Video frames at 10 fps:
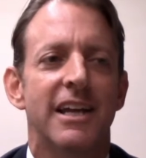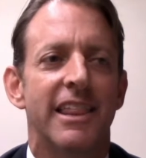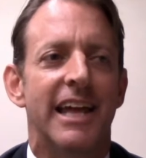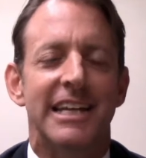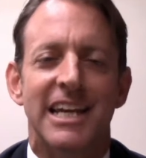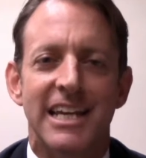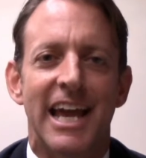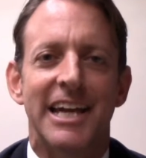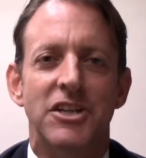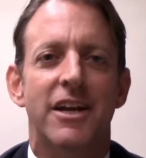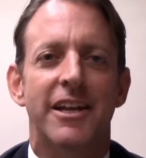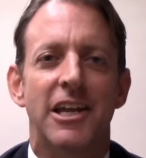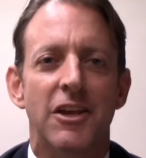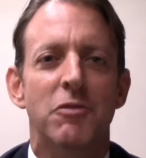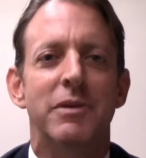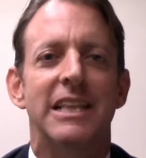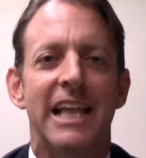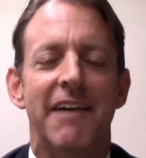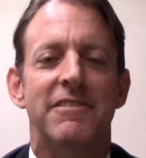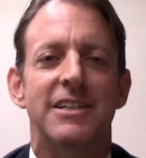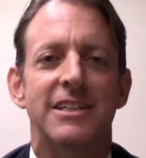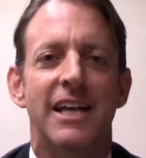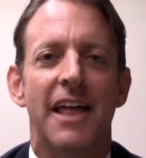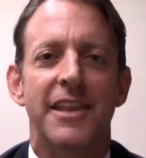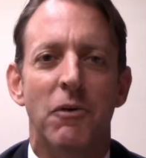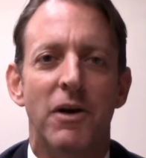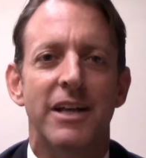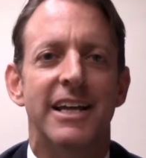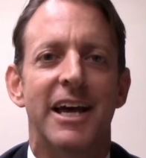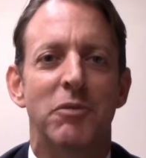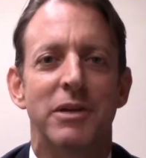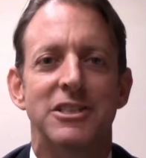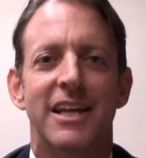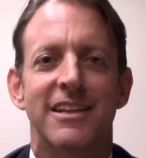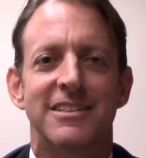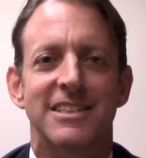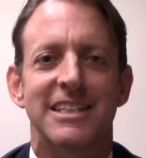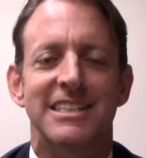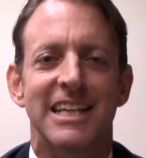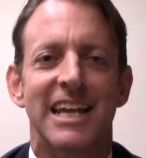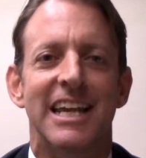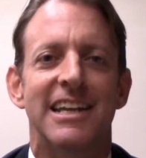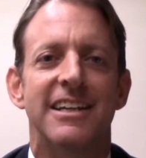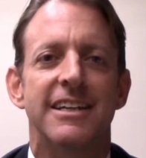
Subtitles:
that connect on a human level and that want to help each other succeed.